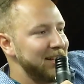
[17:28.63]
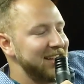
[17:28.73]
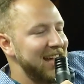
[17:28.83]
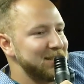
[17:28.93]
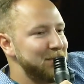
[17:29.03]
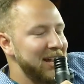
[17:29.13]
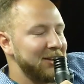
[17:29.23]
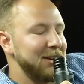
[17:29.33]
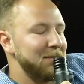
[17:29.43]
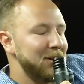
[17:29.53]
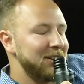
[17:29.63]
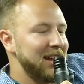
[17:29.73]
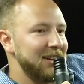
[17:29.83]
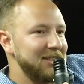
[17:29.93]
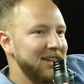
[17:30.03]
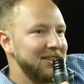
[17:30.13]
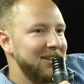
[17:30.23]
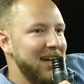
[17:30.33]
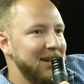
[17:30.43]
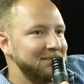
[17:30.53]
So my dad's bakery burned down the
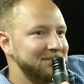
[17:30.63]
other day.